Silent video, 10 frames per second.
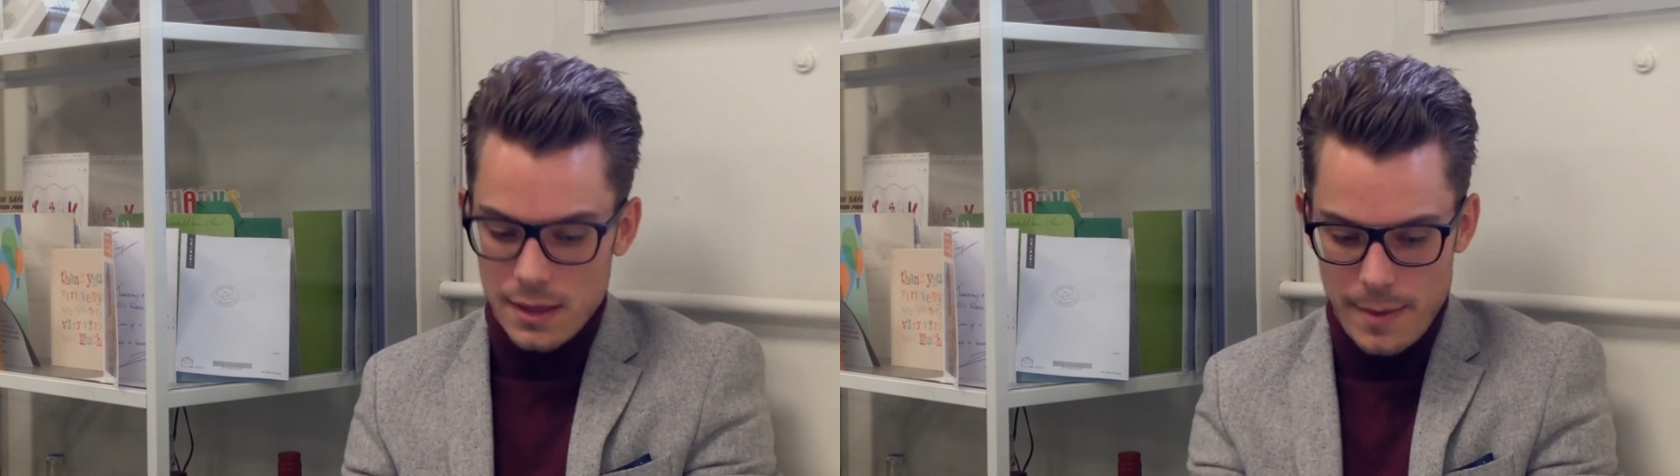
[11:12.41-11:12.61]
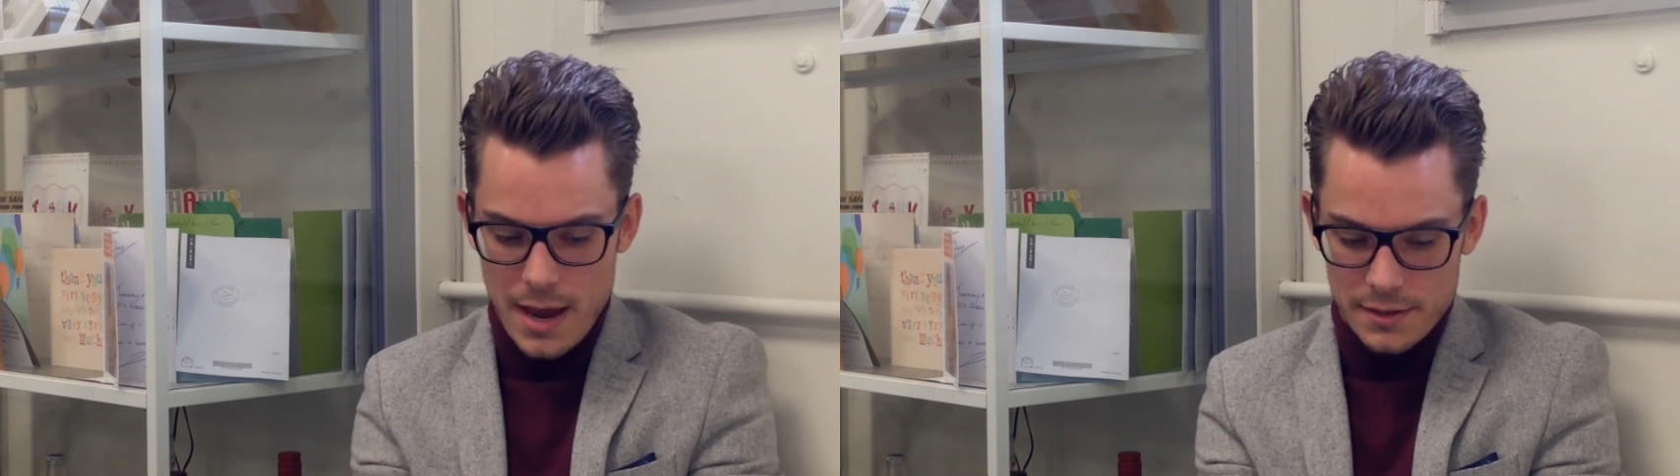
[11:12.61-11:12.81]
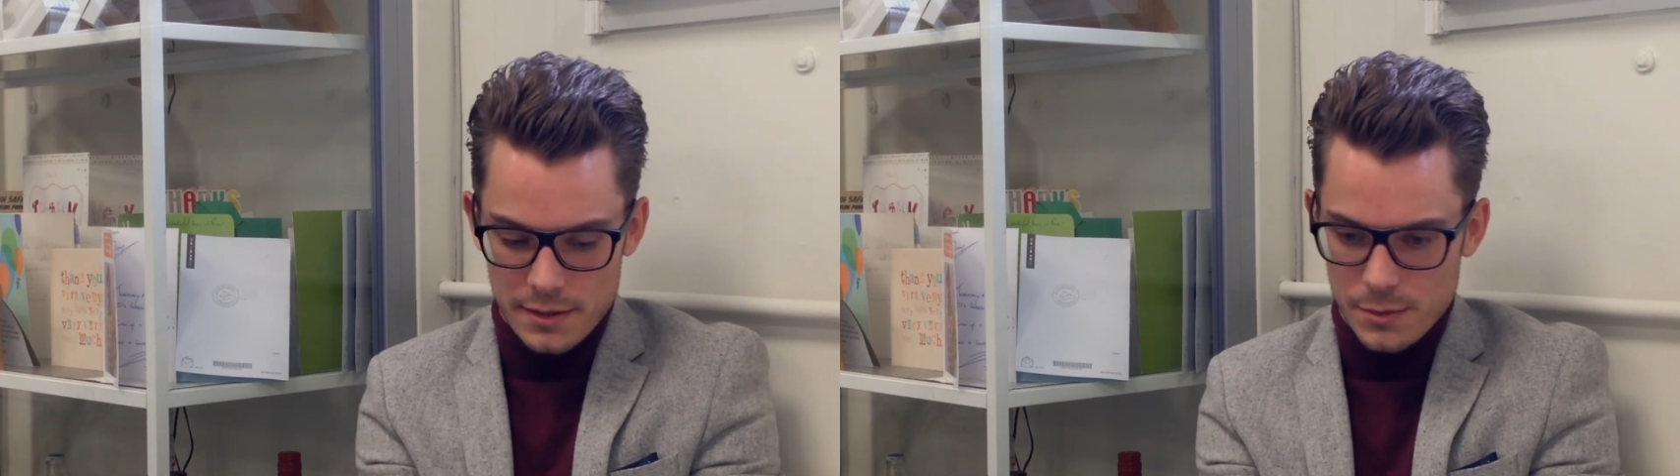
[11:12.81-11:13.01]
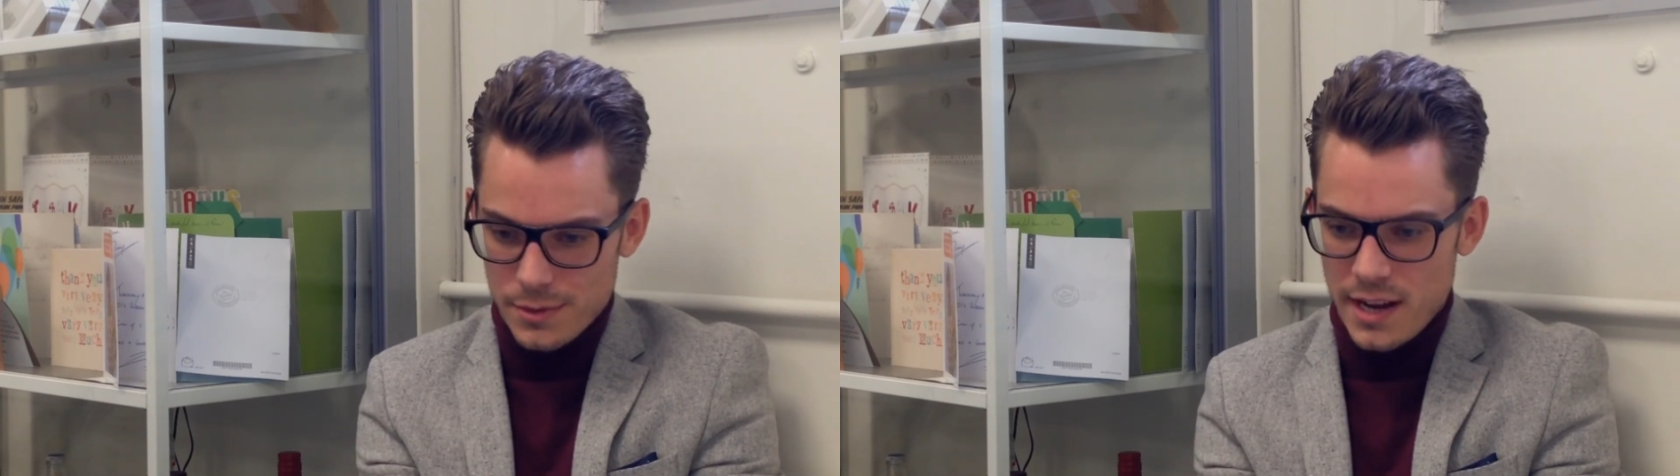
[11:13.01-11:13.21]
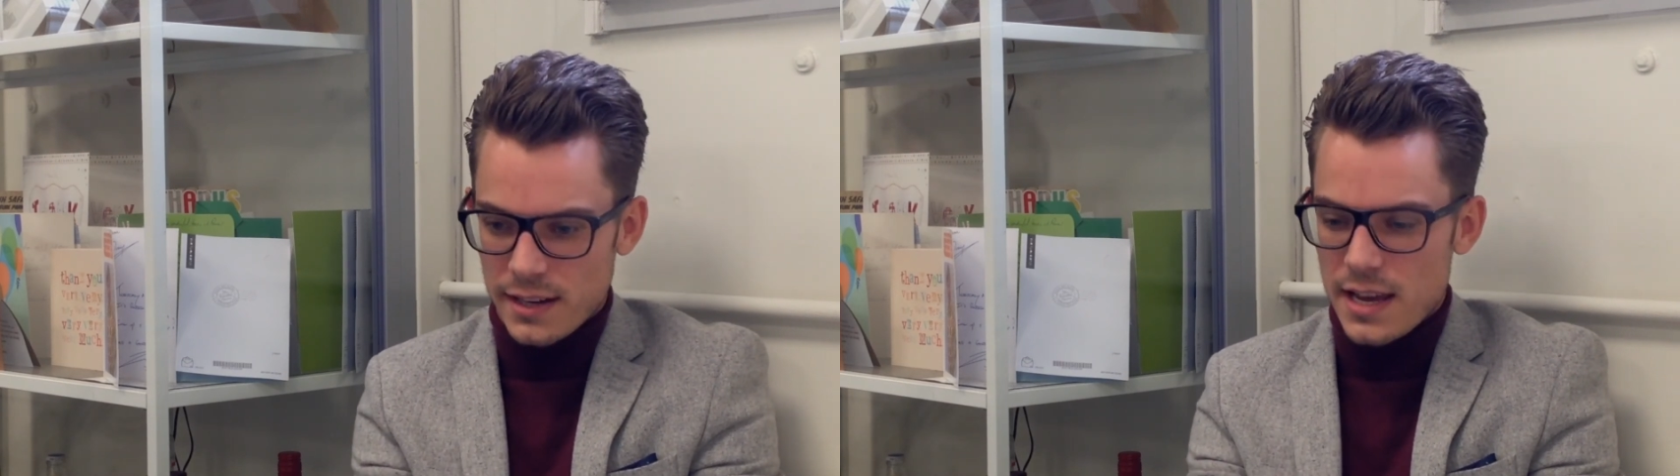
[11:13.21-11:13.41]
them houses that were
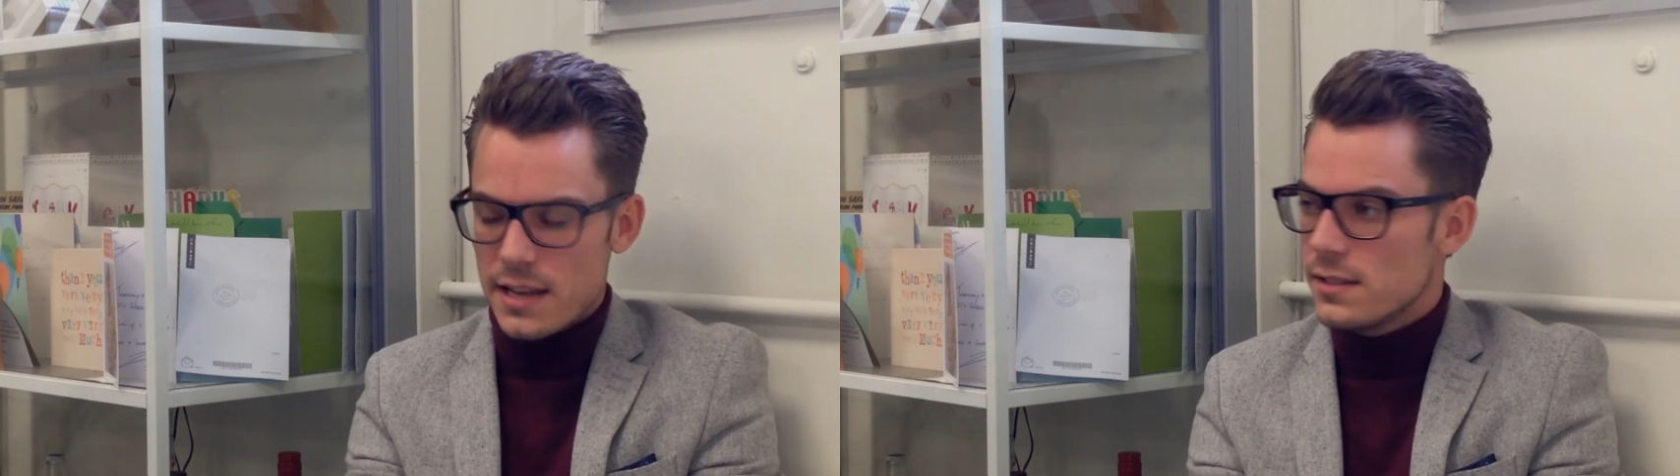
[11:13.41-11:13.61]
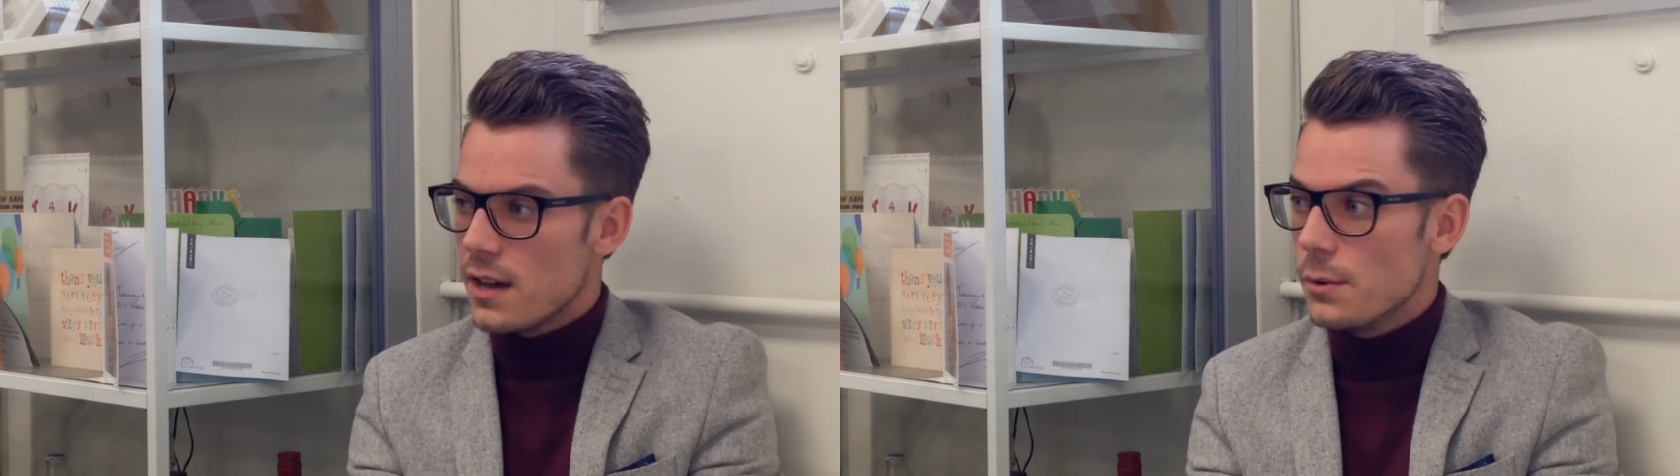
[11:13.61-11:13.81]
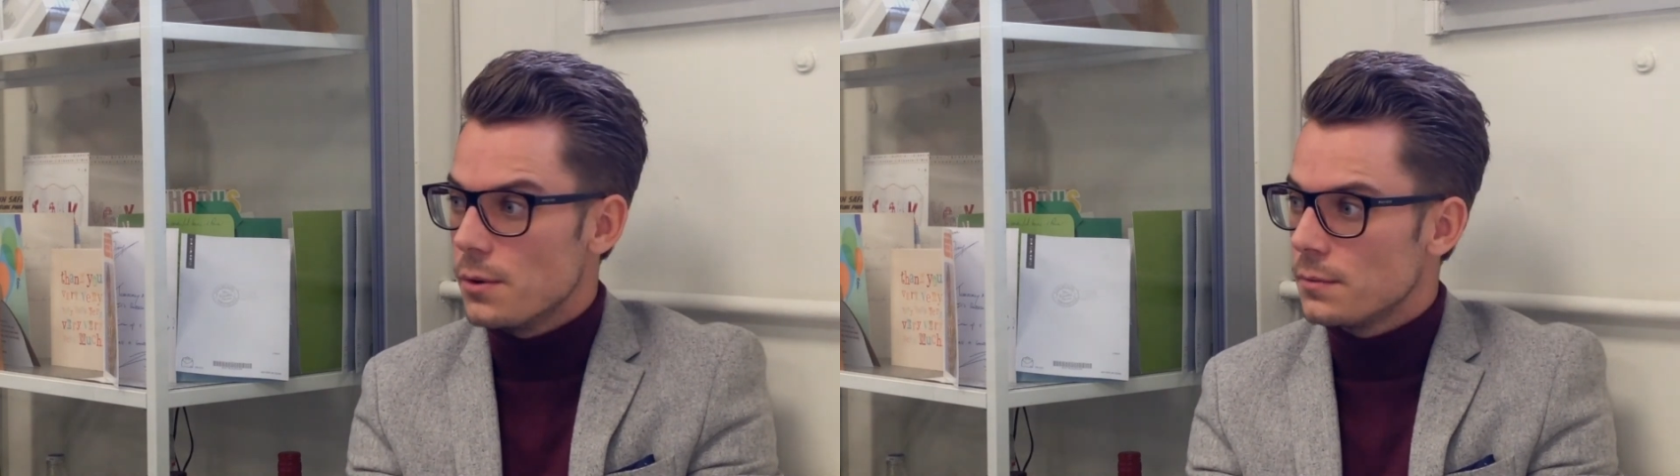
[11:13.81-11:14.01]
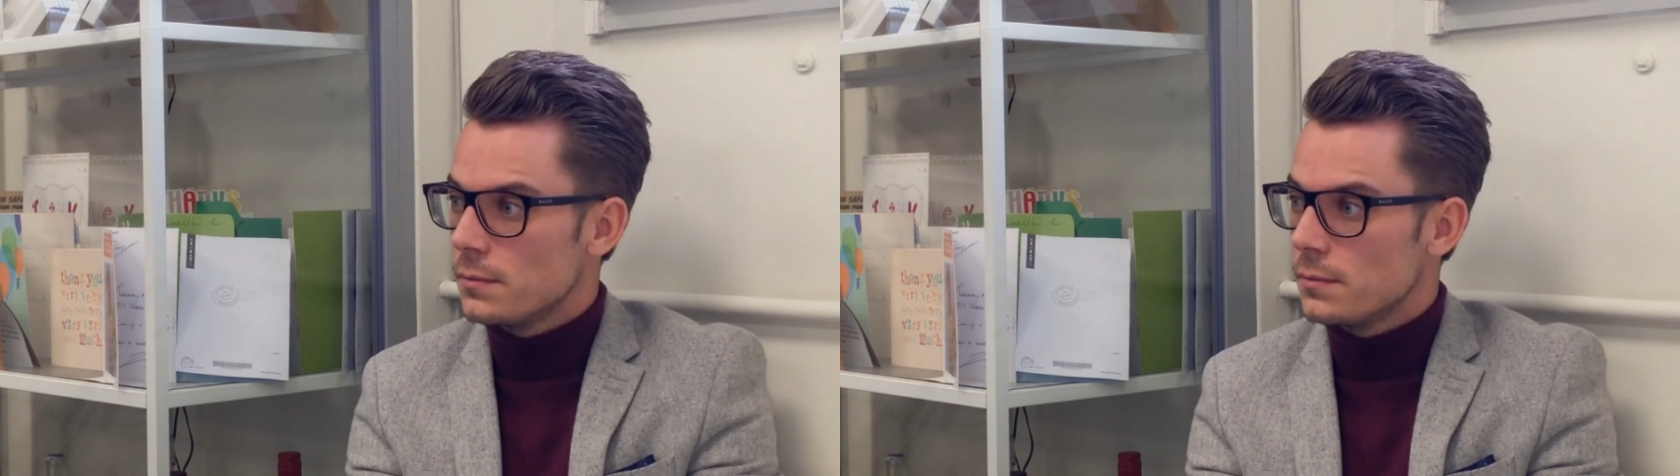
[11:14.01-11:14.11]
stagnating sold.